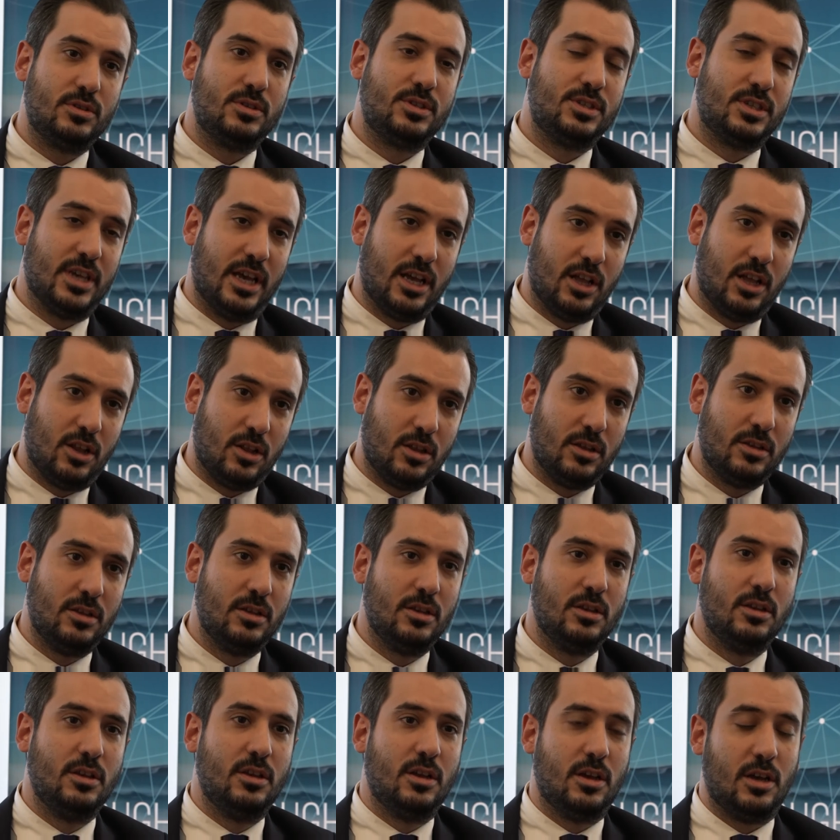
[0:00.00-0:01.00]
sell
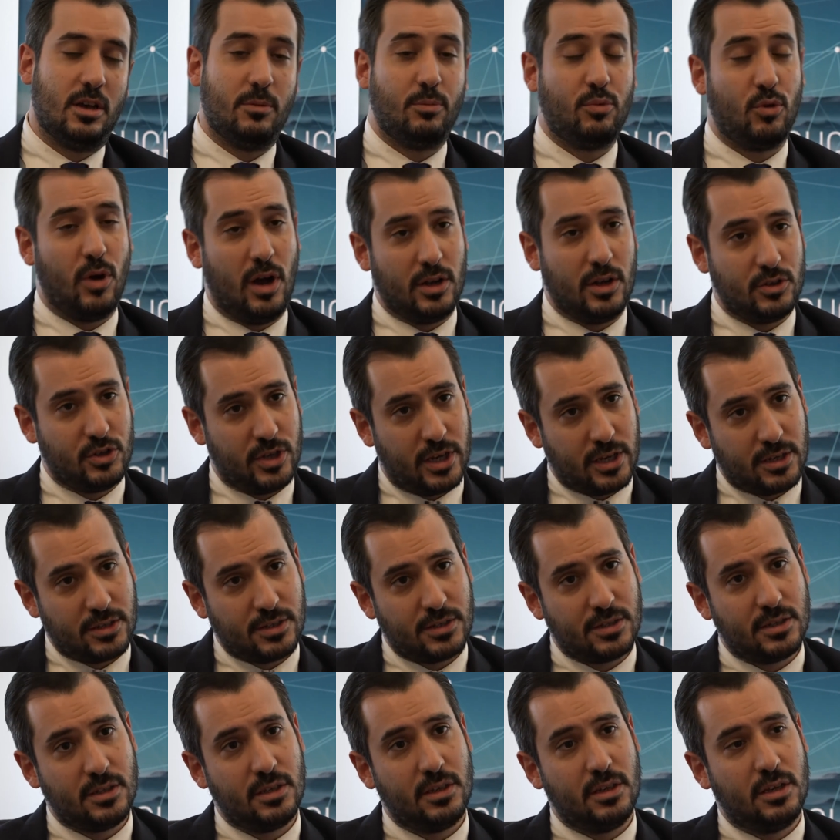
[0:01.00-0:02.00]

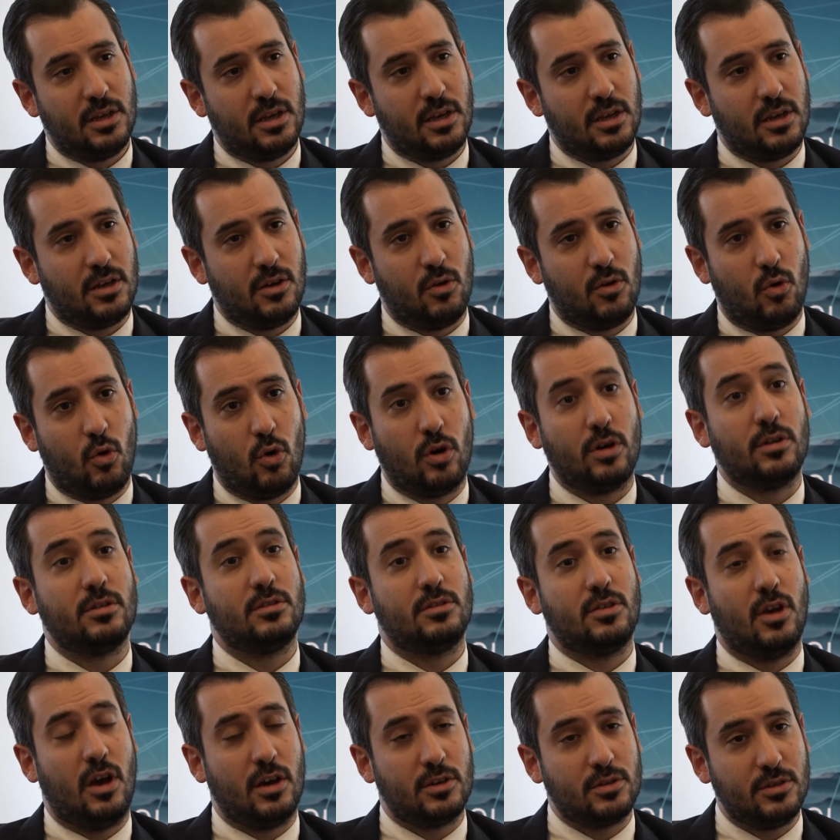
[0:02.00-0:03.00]
projects, or
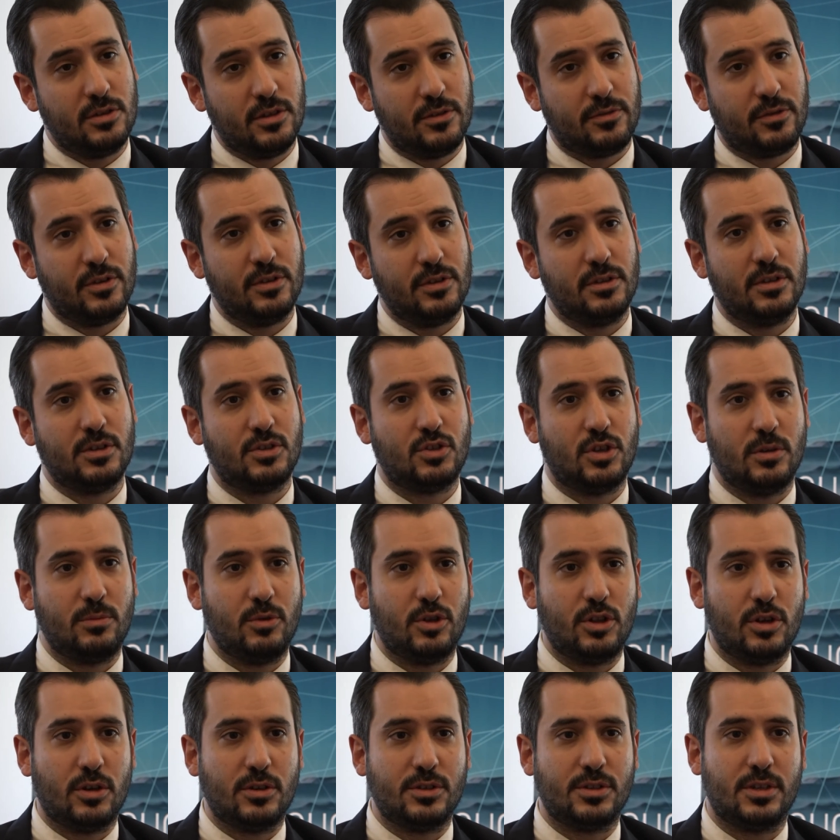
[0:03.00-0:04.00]
talk to different
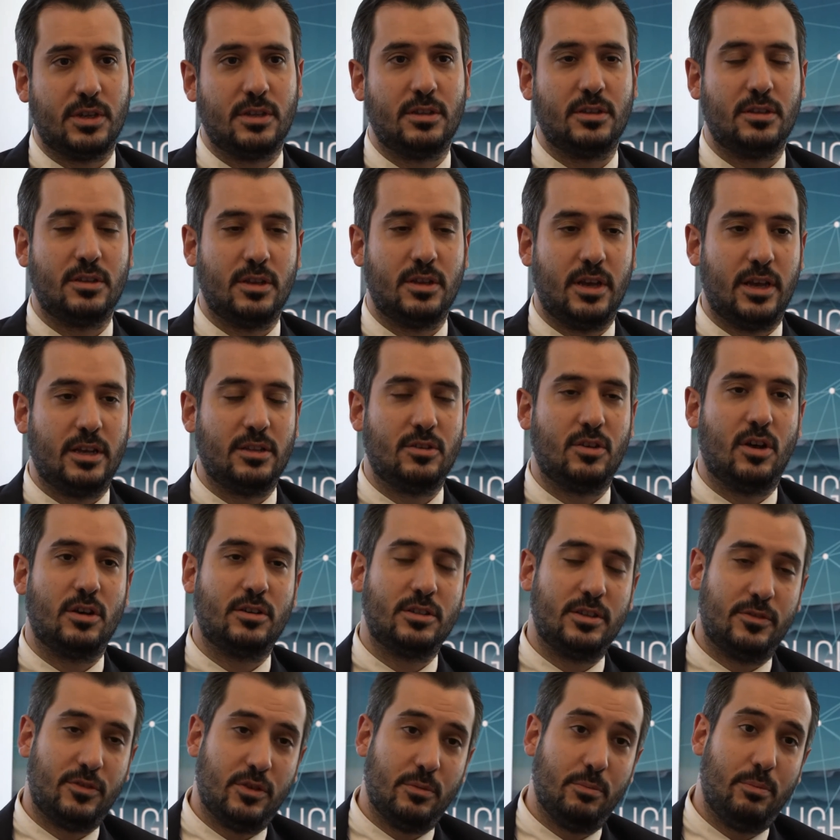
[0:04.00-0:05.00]
distributors and talk
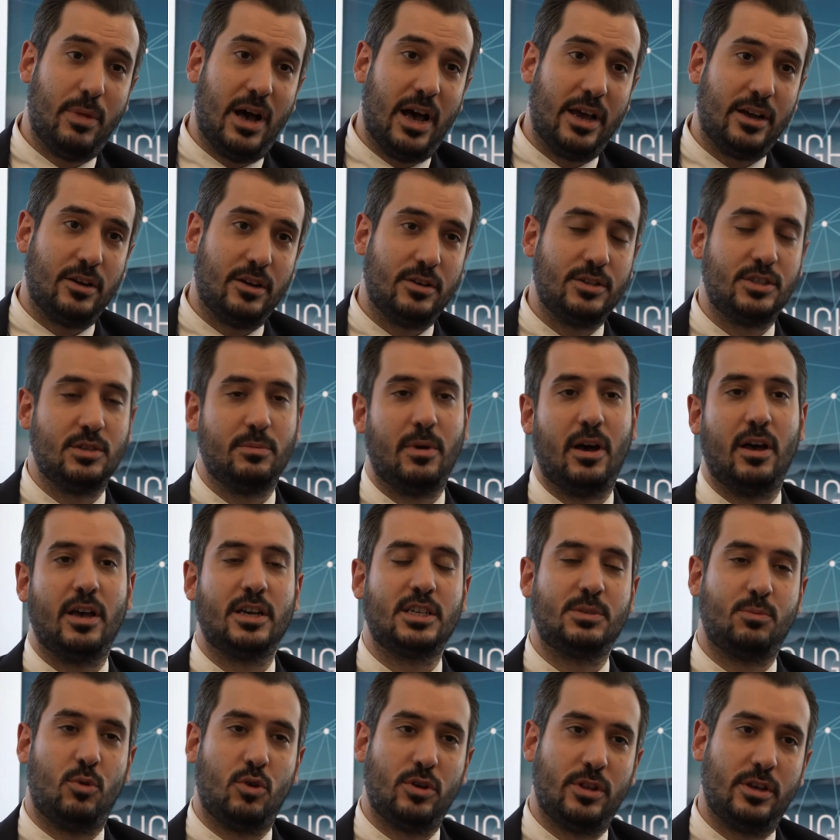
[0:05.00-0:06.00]
to different buyers about
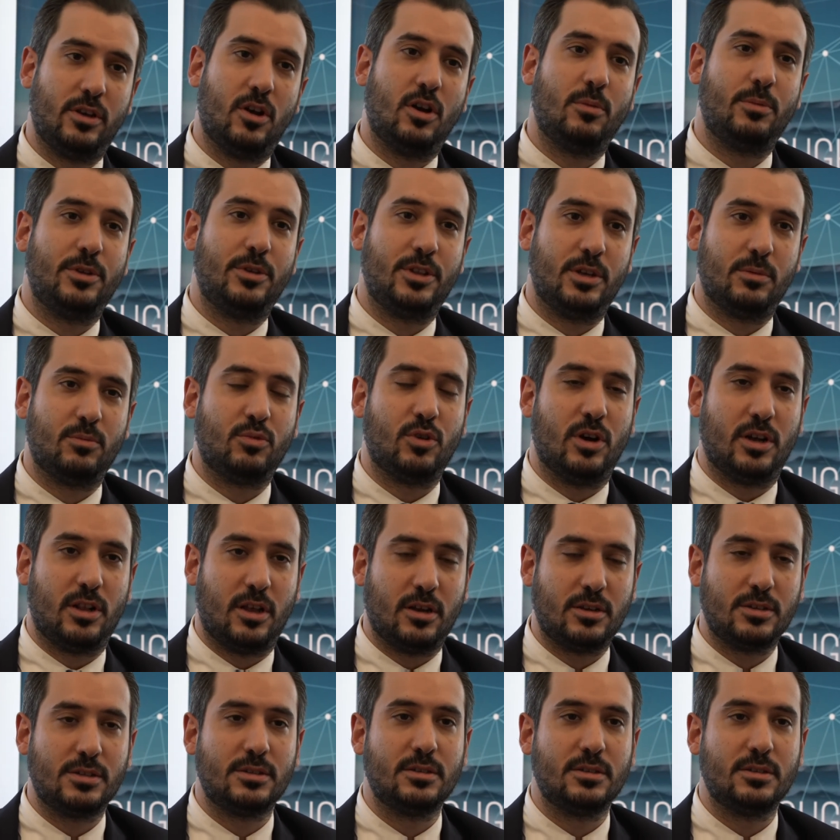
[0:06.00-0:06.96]
exporting Armenian products.